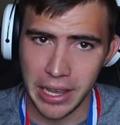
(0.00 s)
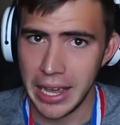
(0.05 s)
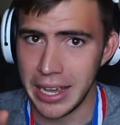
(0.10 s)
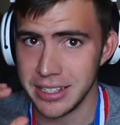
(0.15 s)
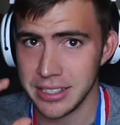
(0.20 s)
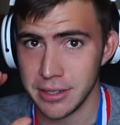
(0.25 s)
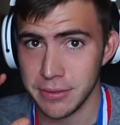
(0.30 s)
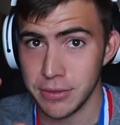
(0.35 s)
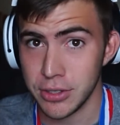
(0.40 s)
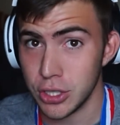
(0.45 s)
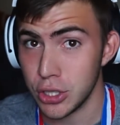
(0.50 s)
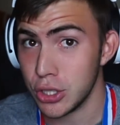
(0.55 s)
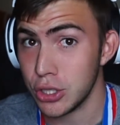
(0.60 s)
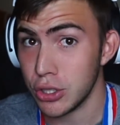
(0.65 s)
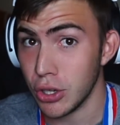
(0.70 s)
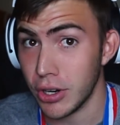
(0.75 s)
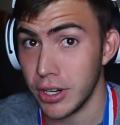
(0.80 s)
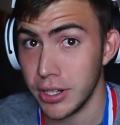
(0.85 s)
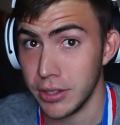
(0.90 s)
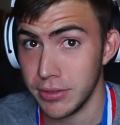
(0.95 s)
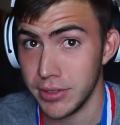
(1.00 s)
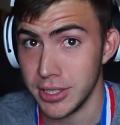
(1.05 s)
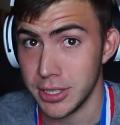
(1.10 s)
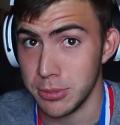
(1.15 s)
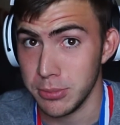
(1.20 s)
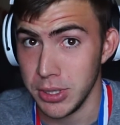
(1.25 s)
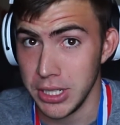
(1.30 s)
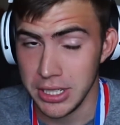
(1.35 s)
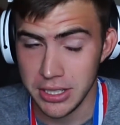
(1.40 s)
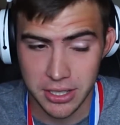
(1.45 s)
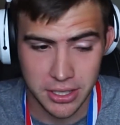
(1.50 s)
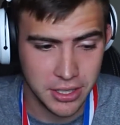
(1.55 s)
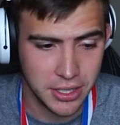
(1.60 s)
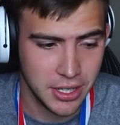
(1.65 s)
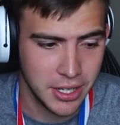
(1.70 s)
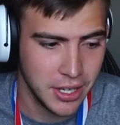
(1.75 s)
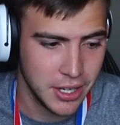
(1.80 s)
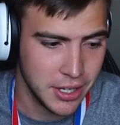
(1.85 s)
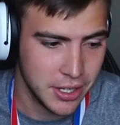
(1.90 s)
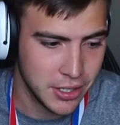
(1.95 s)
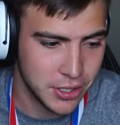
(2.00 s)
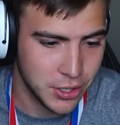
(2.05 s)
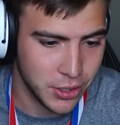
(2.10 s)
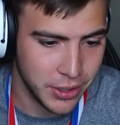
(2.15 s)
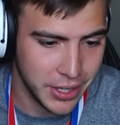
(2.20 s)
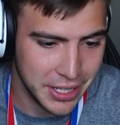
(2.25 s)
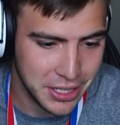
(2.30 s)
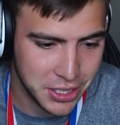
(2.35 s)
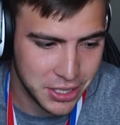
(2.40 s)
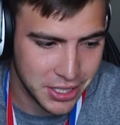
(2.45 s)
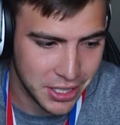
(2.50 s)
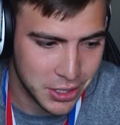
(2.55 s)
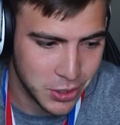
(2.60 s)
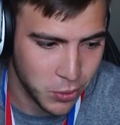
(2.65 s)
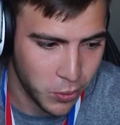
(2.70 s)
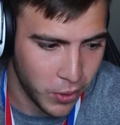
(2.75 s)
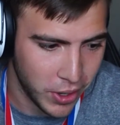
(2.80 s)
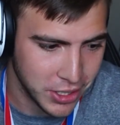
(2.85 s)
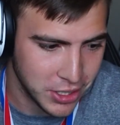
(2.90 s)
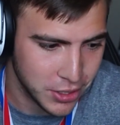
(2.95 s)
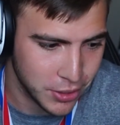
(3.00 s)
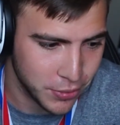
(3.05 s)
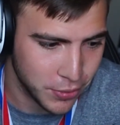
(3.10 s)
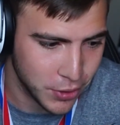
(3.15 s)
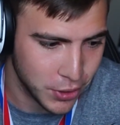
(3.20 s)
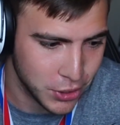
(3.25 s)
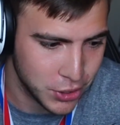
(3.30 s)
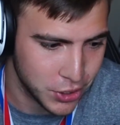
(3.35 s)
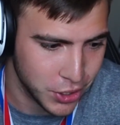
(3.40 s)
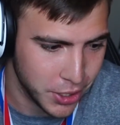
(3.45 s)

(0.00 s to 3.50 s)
as of the start of this meet. So let's watch the first